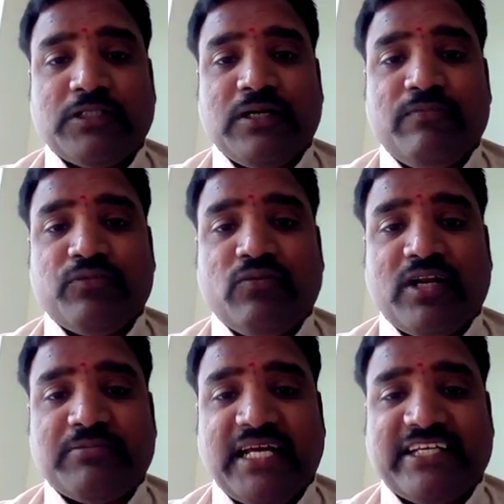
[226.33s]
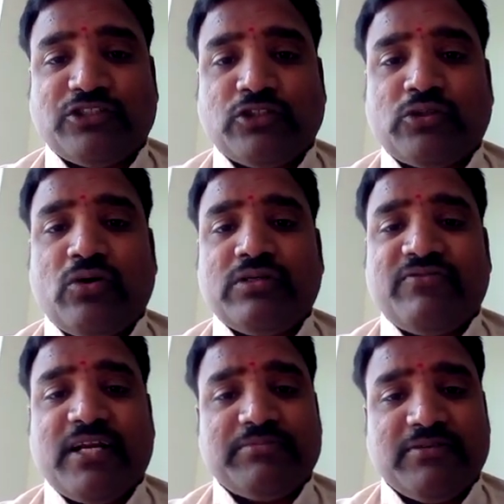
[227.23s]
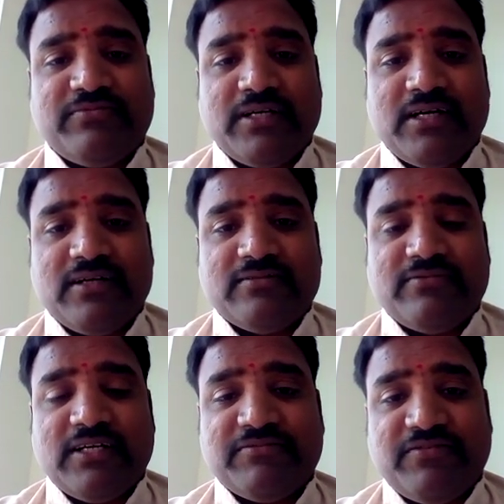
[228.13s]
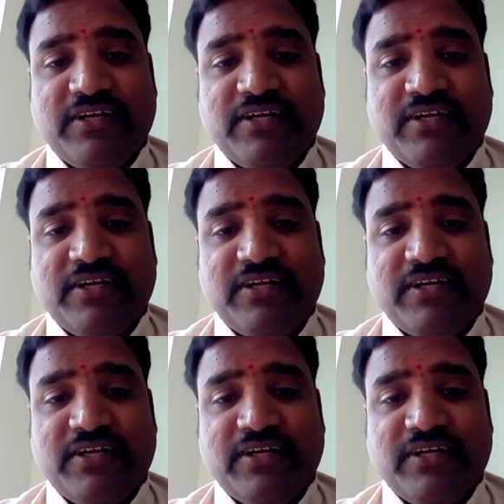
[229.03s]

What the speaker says: one of the